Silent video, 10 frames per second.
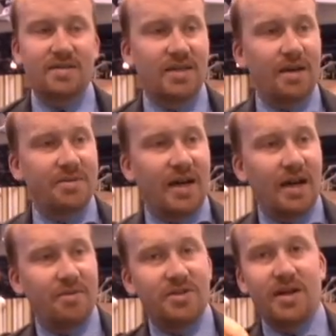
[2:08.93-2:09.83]
at the same
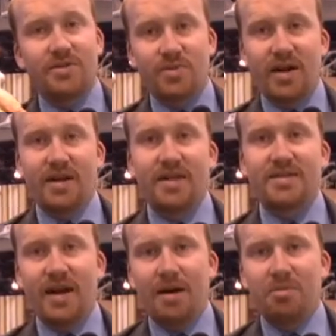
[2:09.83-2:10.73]
time as I was writing on the
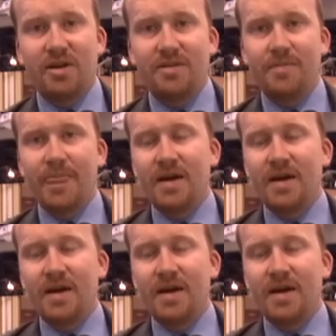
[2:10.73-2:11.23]
tablet.